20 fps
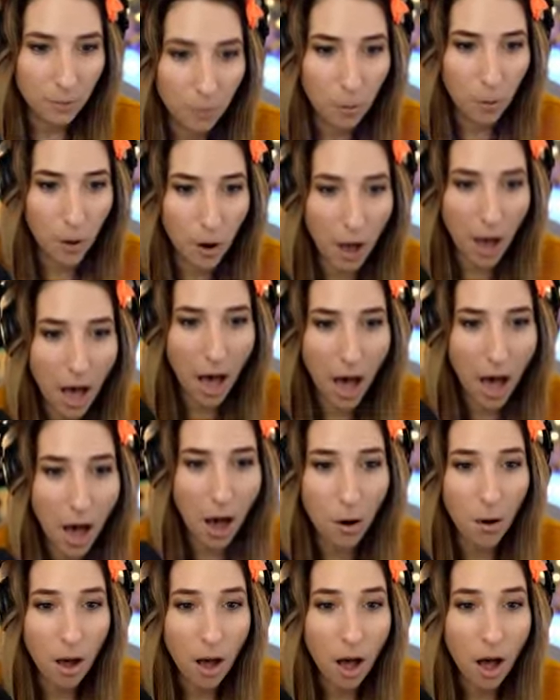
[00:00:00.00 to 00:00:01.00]
Oh, wait,
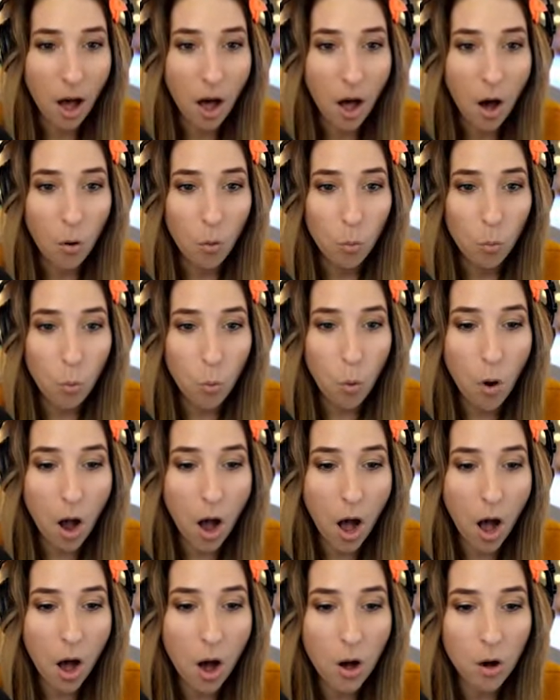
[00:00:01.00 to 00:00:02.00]
did I follow you? Whoa.
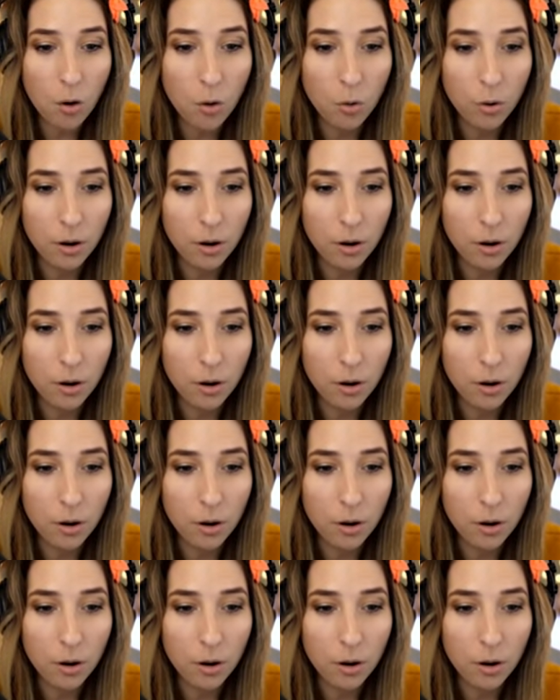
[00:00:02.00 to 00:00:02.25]
I don't know if I